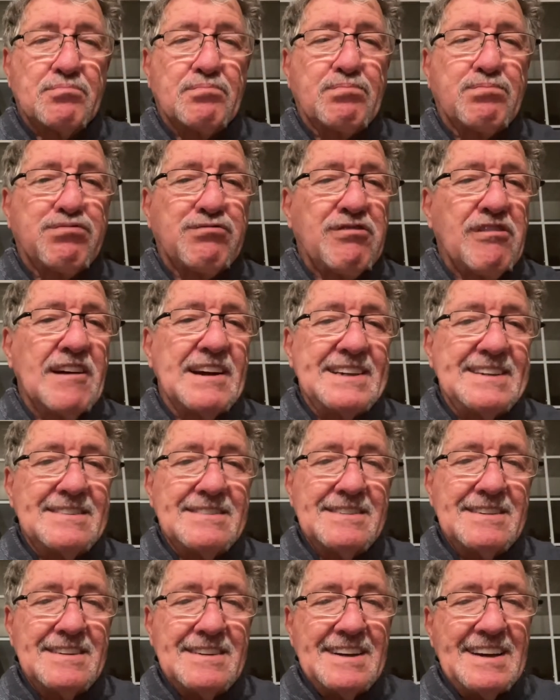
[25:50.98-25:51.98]
bright,
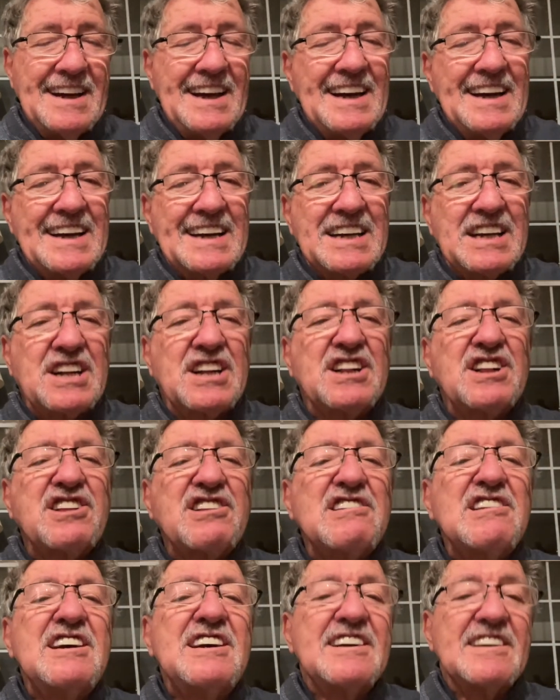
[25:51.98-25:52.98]

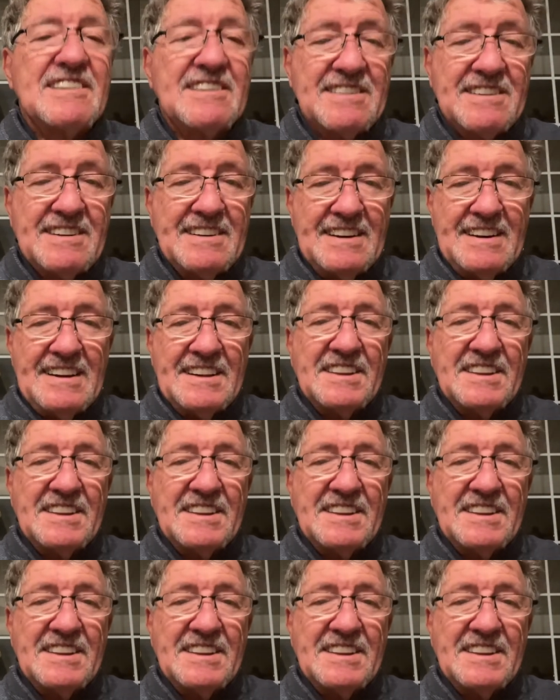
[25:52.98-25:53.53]
clear,